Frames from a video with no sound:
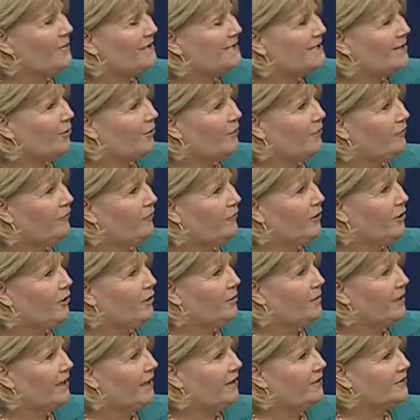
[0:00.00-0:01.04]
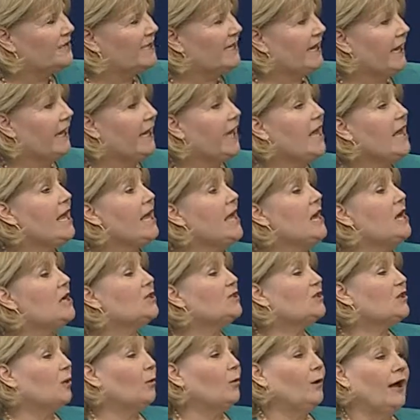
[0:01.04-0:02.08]
It's so good for you to be here today.
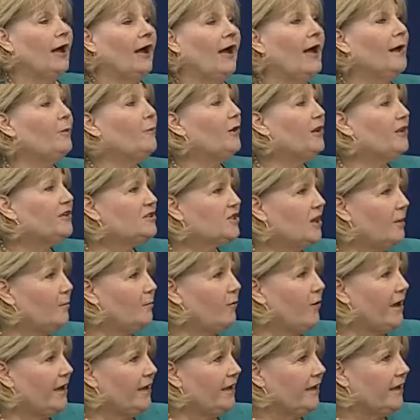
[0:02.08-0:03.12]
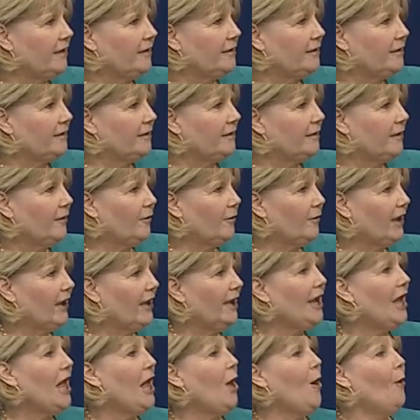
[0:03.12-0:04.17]
So I want to jump right in, okay?
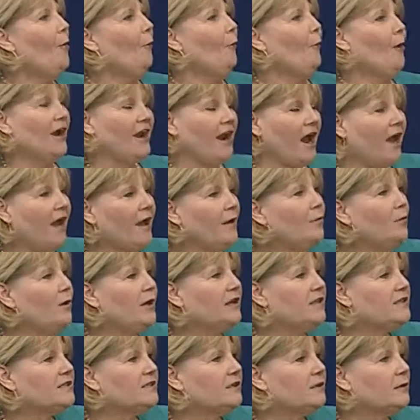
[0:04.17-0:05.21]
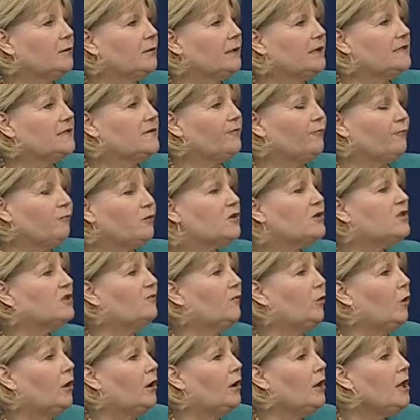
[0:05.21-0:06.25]
What I want to do is, first of
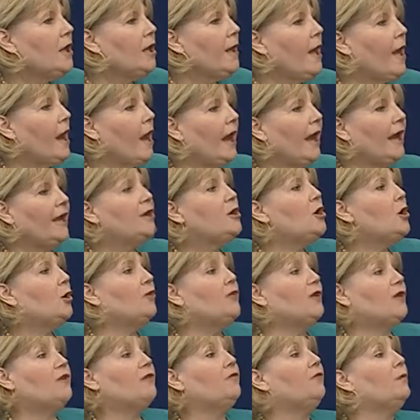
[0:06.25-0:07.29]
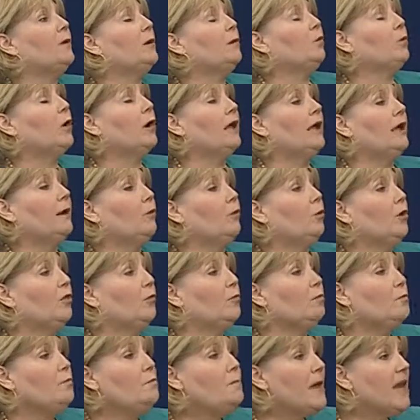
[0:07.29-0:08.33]
all, I know that you've been working with
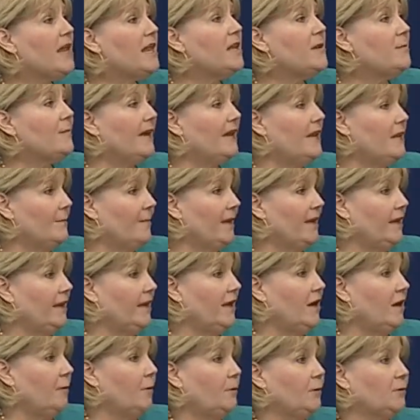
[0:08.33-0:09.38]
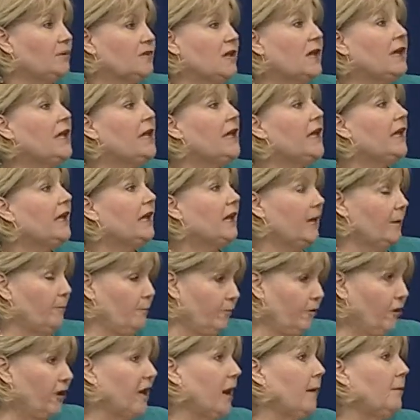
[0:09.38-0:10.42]
many, many, many couples,
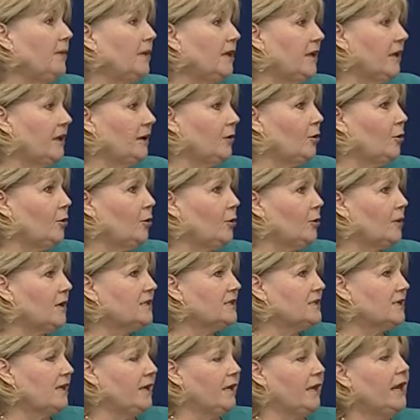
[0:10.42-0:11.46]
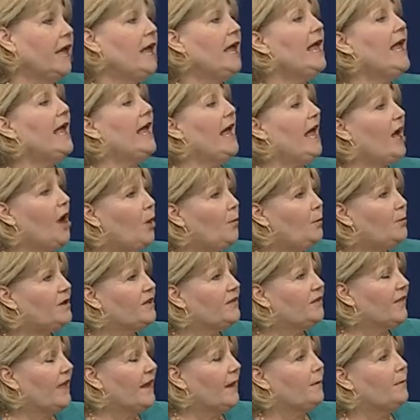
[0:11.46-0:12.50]
predominantly in New York City,
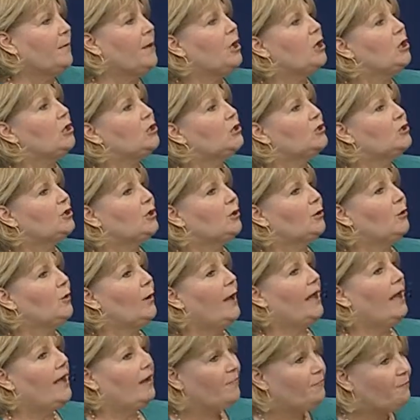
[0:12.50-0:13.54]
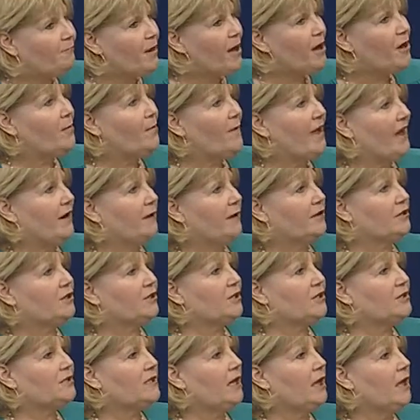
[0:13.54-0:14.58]
helping them to have better
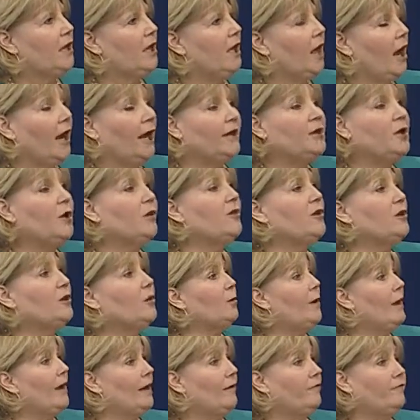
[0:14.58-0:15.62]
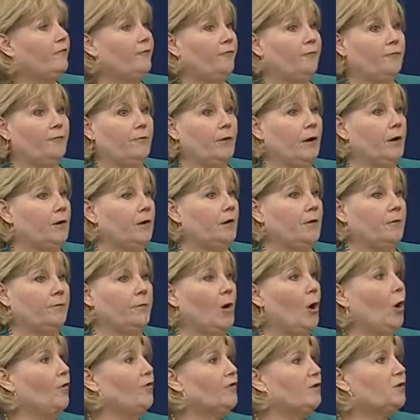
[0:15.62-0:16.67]
marriages. I know that have
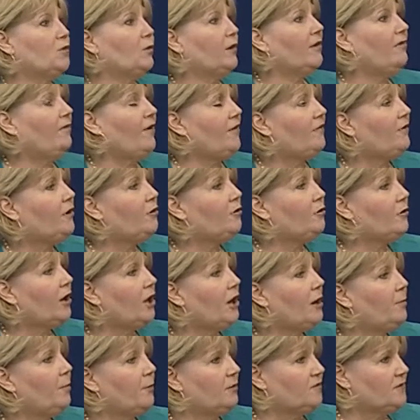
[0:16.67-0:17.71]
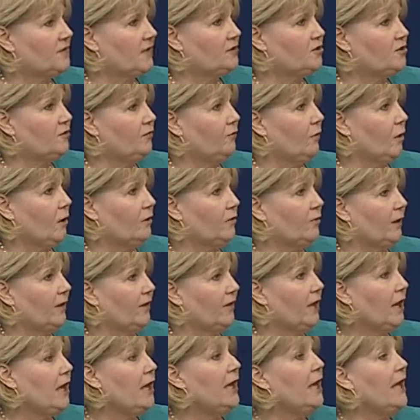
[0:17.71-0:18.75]
over 2,500 couples that you've worked with,
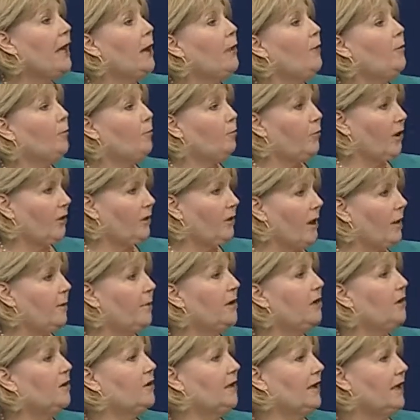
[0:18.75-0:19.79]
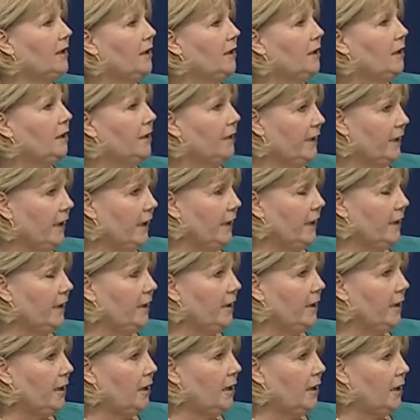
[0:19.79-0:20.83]
yes. Predominantly in,
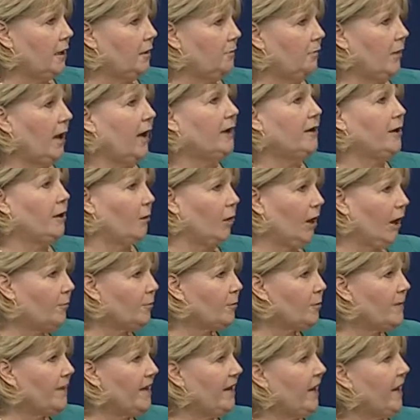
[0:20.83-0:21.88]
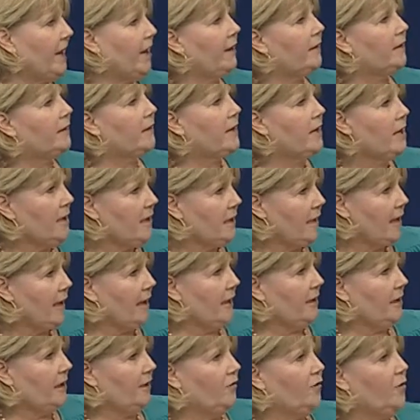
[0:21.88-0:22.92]
I know, Upper Manhattan
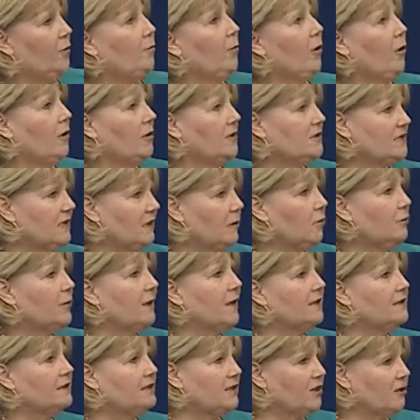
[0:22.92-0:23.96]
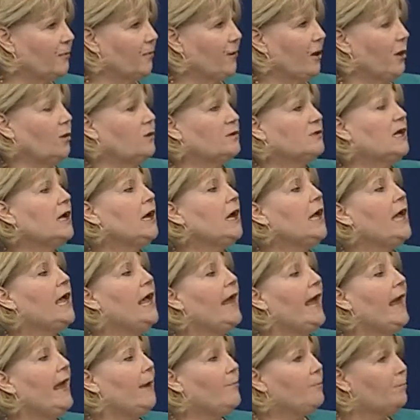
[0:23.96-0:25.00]
and in the Bronx and Queens and the boroughs.
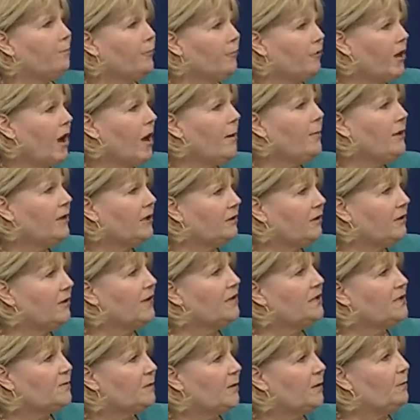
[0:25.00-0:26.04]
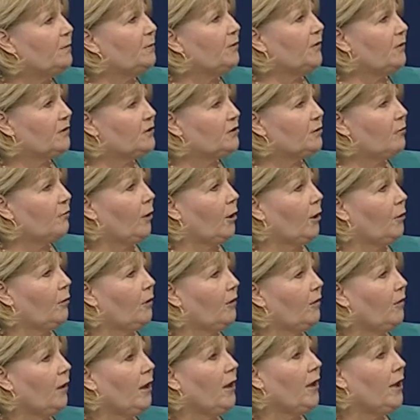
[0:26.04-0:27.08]
And predominantly these people that you work
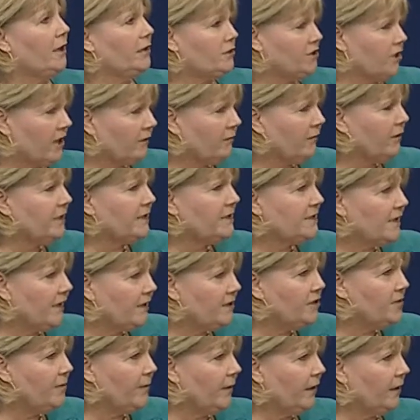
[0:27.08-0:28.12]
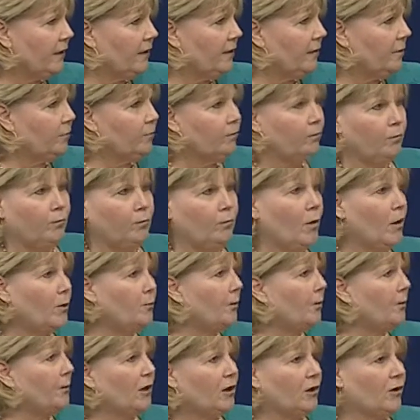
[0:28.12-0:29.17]
with generally tend to be what we
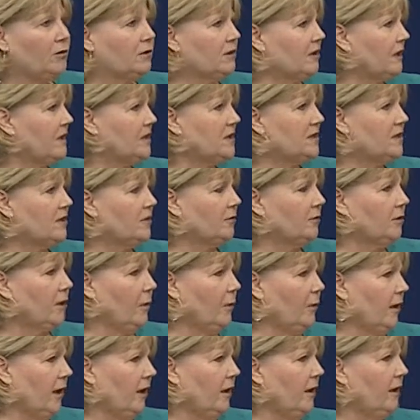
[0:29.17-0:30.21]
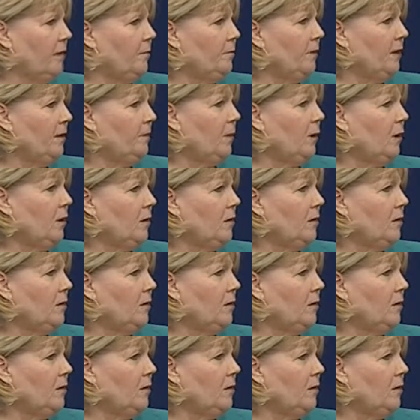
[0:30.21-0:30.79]
would consider lower income people?